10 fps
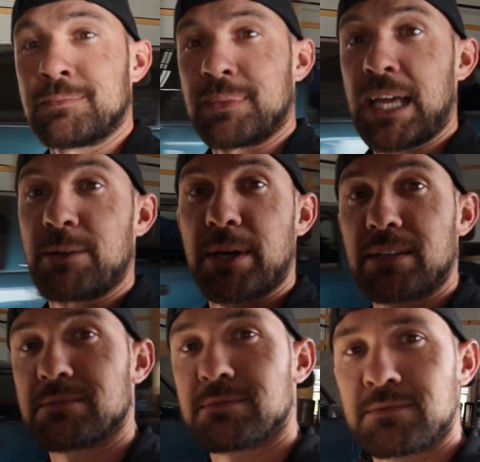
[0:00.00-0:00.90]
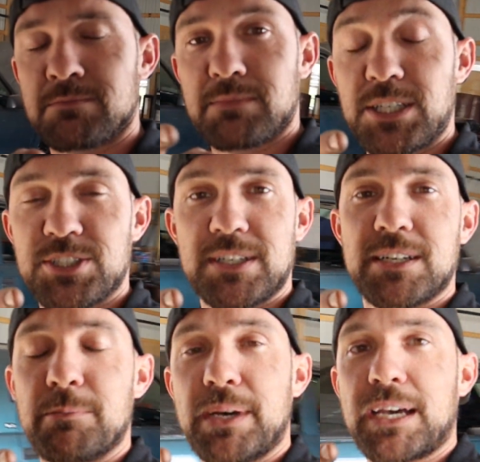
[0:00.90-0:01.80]
Anyway, make sure you
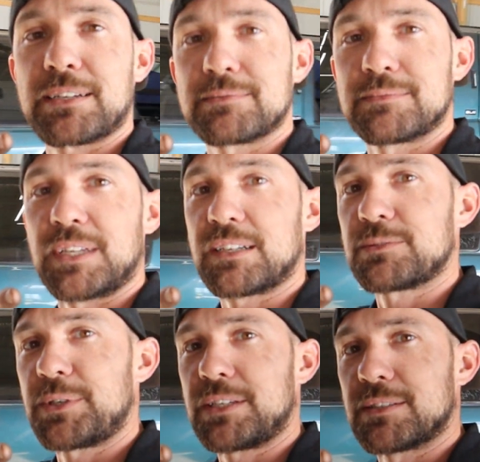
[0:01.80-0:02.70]
come back next week.